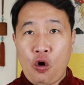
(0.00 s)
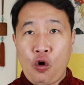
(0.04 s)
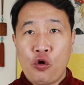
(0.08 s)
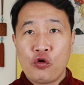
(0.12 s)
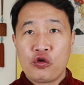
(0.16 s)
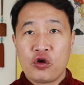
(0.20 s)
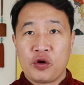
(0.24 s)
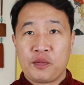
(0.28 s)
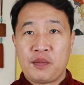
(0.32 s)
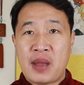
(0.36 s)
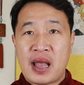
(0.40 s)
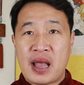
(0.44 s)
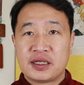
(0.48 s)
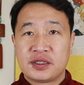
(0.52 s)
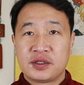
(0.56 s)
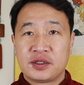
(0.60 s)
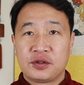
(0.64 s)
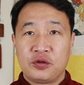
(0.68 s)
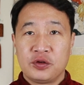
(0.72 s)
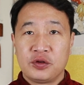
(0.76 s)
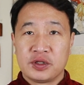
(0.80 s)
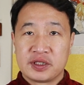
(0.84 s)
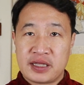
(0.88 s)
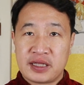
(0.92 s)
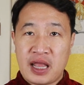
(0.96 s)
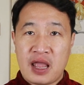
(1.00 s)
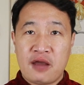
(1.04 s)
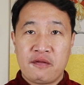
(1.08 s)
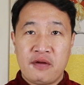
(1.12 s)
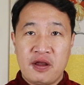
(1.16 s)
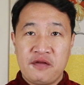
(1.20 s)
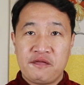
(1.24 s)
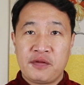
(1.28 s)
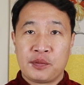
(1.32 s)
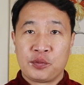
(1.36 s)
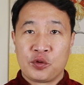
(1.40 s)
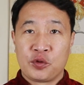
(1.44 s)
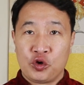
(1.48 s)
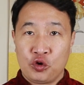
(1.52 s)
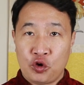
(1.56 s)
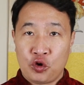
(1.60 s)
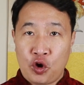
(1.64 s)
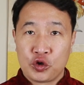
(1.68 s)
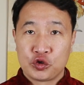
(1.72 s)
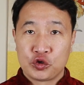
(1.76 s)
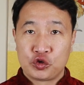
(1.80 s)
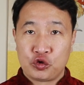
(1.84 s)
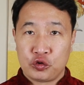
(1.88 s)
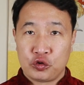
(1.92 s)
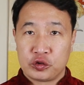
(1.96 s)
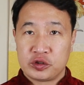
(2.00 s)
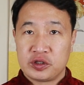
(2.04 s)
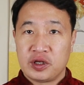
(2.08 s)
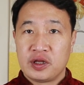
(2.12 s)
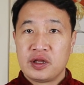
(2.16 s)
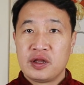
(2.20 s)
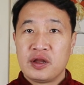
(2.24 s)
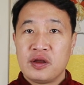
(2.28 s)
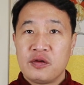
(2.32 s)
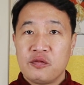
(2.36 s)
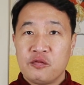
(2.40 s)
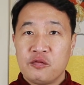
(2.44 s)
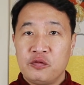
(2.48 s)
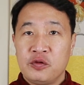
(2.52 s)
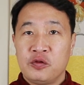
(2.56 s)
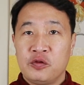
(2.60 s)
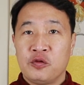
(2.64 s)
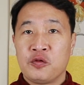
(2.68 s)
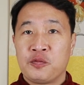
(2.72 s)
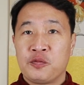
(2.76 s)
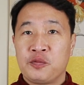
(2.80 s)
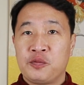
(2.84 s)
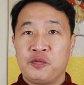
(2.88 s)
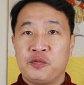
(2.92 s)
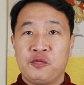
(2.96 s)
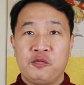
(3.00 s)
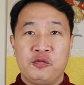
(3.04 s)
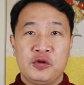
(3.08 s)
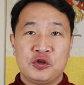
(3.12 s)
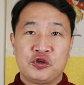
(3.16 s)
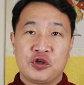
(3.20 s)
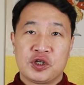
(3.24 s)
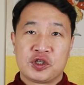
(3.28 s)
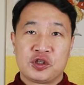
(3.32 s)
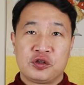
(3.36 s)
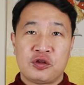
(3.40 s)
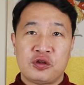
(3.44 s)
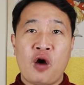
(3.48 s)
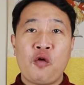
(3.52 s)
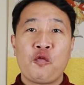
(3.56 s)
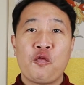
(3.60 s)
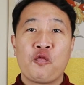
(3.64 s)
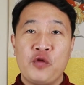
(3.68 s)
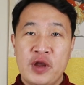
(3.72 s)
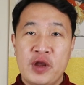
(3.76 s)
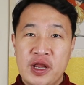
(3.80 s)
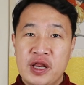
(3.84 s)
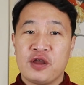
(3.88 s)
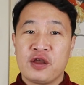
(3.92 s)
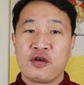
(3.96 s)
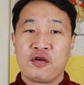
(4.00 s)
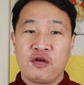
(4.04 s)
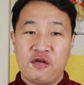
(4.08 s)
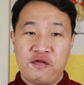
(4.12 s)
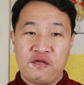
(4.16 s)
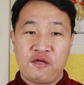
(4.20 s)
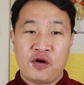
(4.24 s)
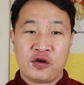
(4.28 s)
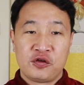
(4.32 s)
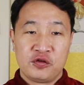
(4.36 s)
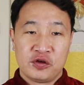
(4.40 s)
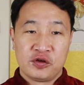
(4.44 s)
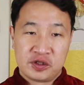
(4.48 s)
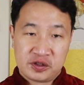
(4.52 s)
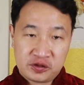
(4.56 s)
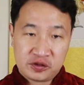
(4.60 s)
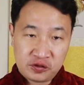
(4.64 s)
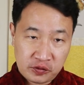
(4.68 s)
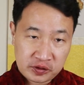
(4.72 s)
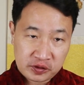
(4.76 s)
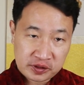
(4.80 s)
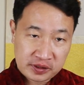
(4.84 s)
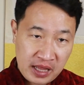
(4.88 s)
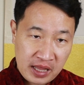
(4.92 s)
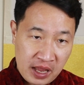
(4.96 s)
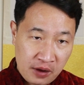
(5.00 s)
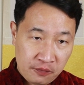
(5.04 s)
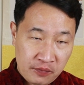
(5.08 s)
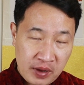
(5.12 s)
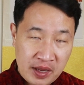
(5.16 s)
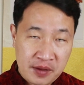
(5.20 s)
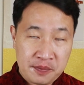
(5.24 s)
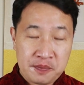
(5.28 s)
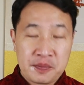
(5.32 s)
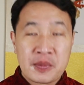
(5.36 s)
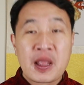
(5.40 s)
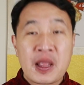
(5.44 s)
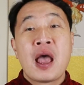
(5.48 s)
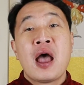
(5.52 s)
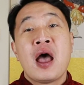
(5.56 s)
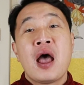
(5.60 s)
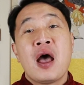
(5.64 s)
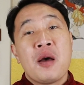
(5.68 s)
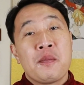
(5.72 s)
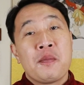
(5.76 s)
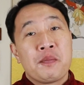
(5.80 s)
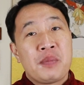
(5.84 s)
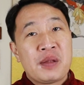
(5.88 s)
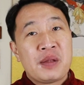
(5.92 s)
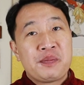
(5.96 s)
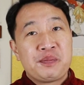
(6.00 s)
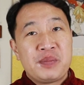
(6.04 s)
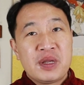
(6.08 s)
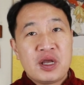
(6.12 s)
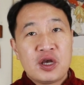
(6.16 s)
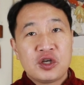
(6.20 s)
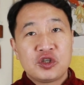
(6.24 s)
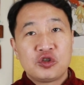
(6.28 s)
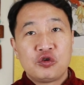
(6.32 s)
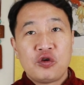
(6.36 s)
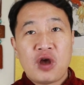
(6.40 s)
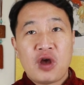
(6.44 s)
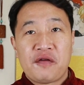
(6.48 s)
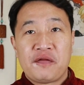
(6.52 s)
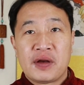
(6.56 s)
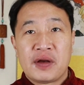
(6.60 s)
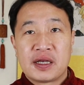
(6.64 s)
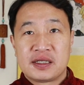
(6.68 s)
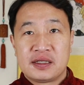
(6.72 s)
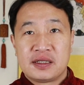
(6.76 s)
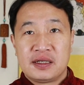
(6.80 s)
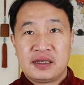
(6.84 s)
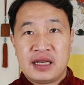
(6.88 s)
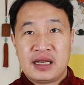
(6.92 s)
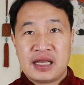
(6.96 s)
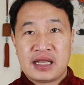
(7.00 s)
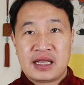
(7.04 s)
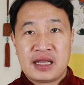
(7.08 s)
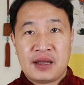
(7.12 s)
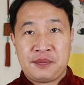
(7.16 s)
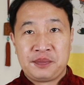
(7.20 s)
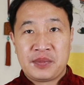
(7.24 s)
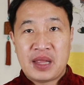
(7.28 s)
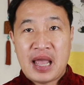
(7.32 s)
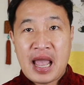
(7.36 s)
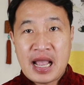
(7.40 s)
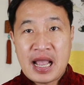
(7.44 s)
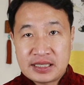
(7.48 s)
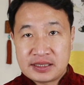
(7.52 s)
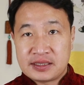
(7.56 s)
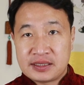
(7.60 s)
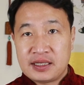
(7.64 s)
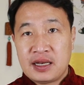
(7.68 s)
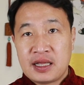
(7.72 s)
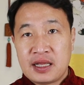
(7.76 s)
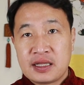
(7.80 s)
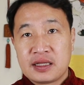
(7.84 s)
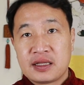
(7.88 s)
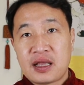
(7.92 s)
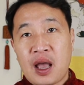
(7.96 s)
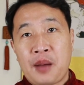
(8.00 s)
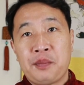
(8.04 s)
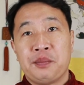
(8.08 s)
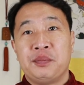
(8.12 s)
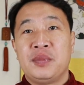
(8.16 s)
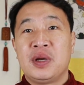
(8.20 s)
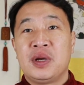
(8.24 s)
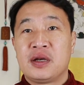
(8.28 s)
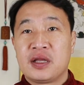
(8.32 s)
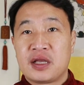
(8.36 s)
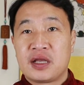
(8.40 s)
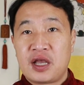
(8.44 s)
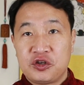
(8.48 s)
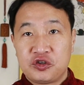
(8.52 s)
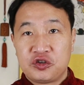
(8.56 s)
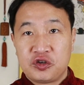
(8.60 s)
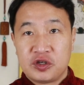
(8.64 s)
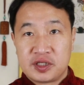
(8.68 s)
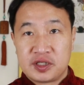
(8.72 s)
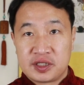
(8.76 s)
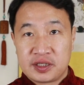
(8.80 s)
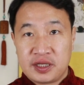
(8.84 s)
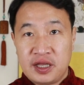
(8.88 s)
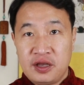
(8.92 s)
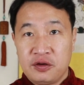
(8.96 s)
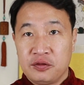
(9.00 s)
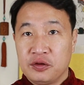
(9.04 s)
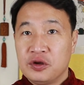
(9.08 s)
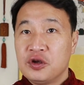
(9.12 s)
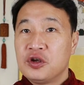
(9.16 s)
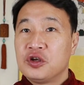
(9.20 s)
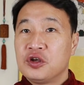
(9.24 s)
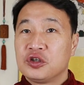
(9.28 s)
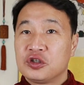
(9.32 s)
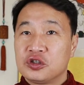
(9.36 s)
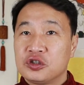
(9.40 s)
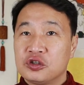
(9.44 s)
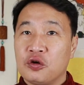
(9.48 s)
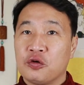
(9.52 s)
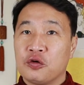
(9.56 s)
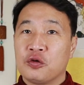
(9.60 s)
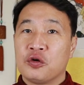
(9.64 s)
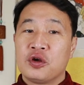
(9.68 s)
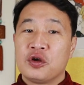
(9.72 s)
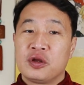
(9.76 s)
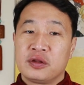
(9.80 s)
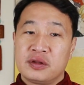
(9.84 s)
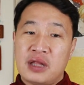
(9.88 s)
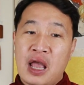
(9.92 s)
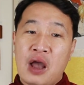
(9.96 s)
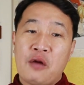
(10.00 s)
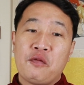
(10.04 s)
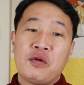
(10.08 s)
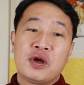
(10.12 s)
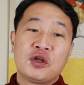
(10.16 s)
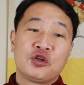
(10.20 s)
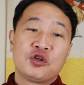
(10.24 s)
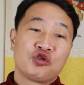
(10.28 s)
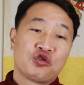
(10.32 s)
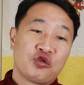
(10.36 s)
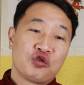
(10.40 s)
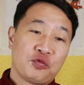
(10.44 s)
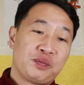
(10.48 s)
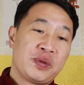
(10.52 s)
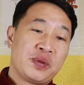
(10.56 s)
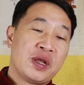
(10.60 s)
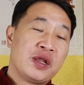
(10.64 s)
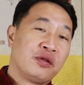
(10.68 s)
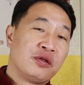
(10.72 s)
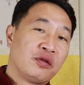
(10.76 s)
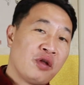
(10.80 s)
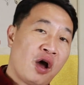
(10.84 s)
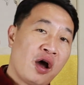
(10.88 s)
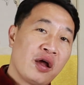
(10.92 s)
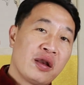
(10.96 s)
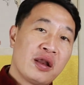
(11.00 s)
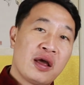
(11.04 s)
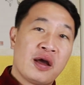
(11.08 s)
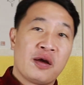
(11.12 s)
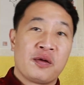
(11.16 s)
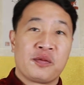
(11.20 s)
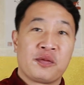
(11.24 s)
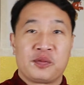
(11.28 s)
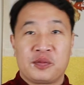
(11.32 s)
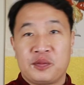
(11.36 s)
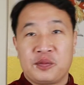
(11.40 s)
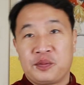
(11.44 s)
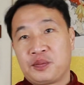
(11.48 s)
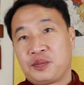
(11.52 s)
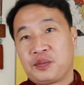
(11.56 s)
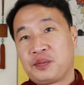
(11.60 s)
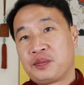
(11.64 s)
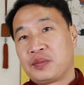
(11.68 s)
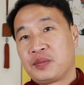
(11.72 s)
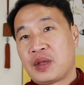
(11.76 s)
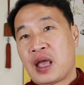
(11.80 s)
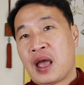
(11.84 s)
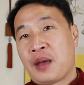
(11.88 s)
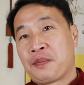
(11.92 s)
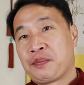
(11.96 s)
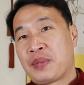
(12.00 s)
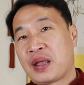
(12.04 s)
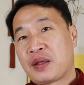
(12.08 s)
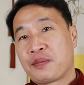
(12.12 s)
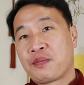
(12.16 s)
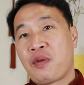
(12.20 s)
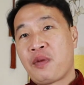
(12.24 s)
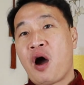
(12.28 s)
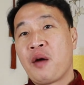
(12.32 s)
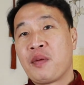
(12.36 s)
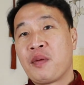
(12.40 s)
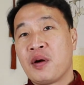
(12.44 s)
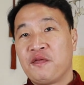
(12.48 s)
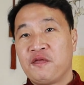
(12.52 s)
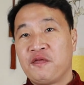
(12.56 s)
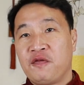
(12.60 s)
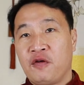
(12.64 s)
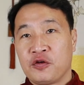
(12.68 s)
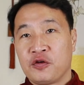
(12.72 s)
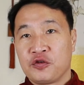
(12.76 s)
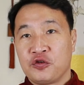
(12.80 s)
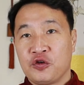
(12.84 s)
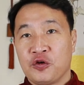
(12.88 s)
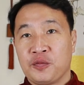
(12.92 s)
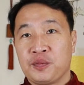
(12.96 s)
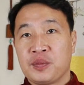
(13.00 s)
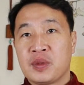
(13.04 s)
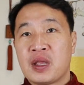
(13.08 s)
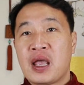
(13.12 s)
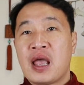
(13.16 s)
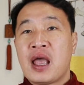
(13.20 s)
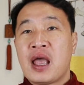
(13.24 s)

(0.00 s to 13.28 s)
all your best to stay away from the lawsuit, which is not really good for you, so stay away. But because you have an excellent communication skill, so that one should be not a big problem for you.